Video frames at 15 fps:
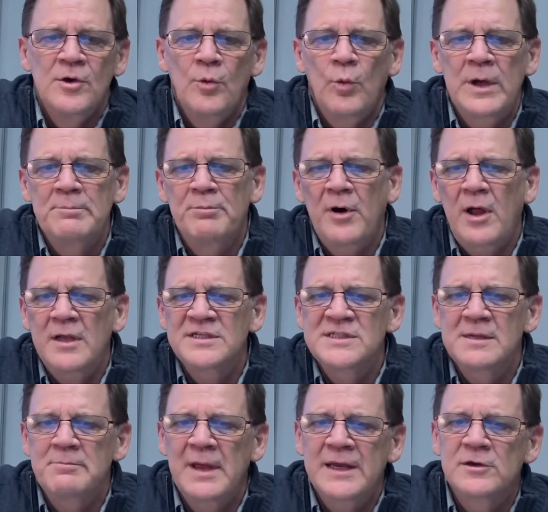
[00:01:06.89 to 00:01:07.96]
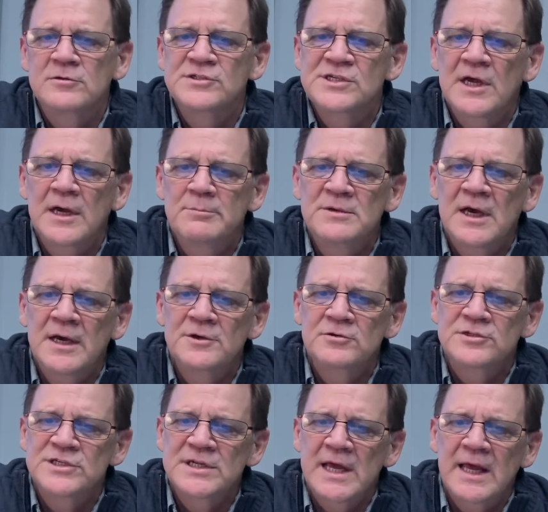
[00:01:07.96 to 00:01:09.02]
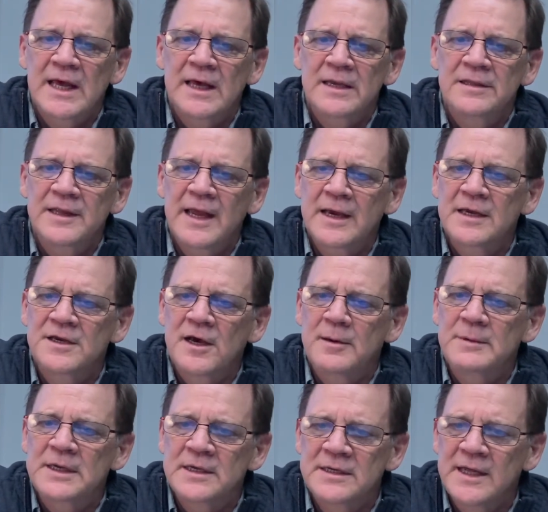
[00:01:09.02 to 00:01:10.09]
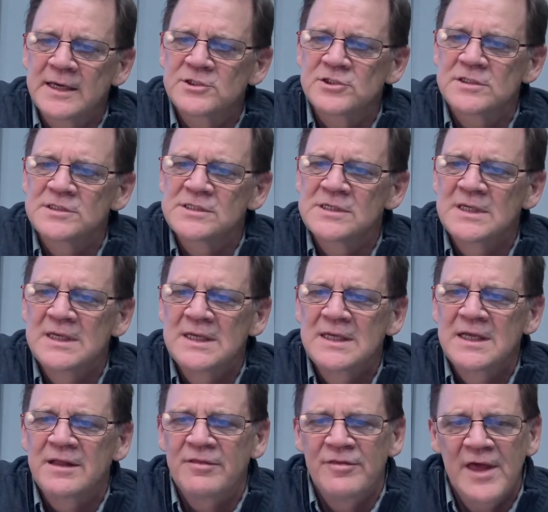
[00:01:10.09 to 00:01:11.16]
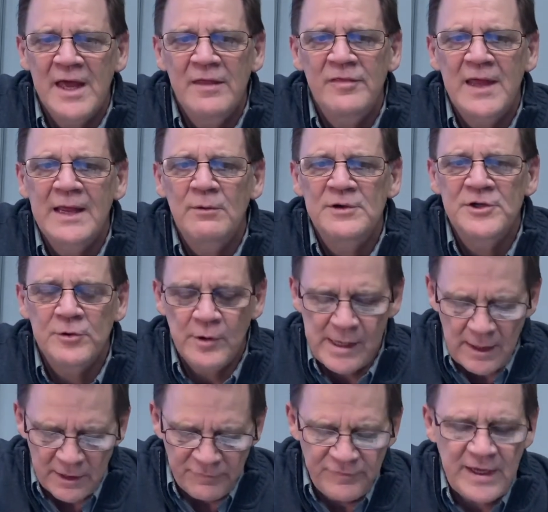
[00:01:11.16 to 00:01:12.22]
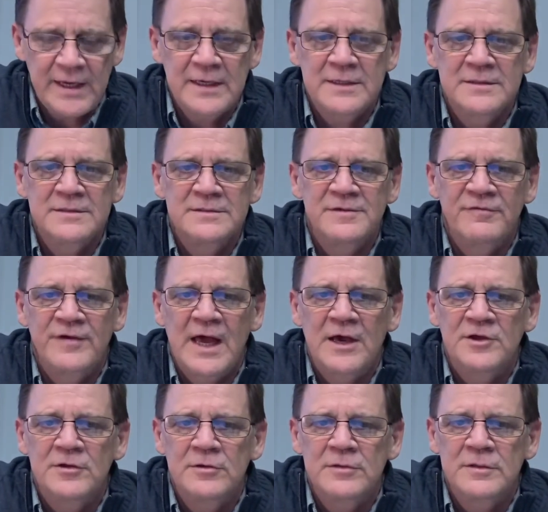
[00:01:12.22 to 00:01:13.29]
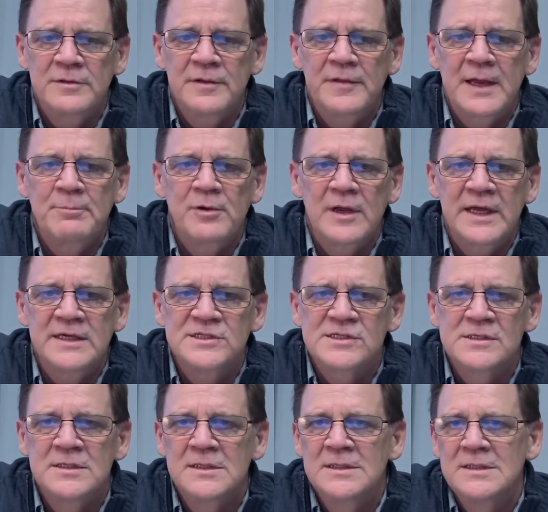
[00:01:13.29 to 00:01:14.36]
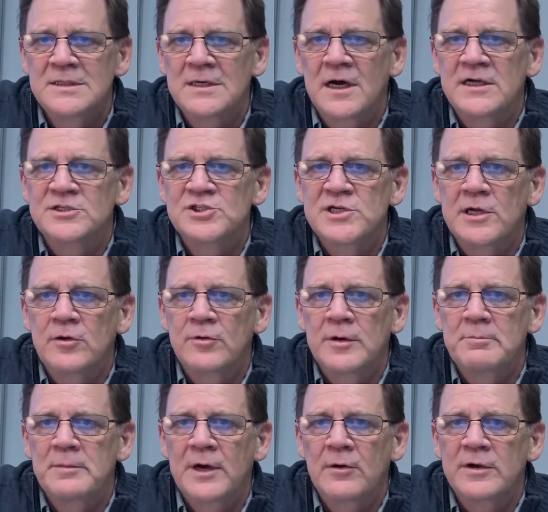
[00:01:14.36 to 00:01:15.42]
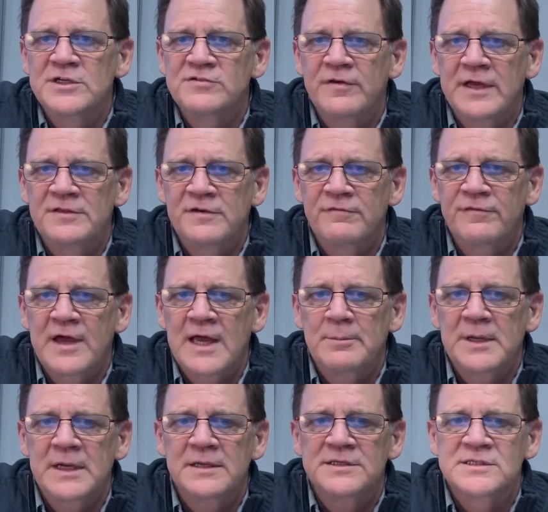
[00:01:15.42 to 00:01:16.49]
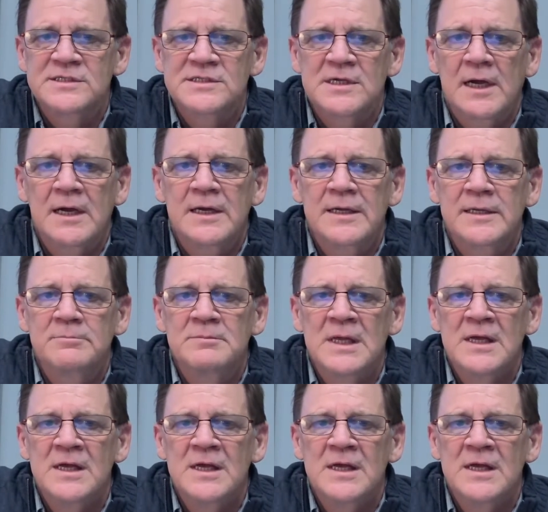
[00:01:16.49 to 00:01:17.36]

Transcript: When policymakers come to understand the economic connections, then they do elevate the value that they place on children, marriage, faith, and family in society.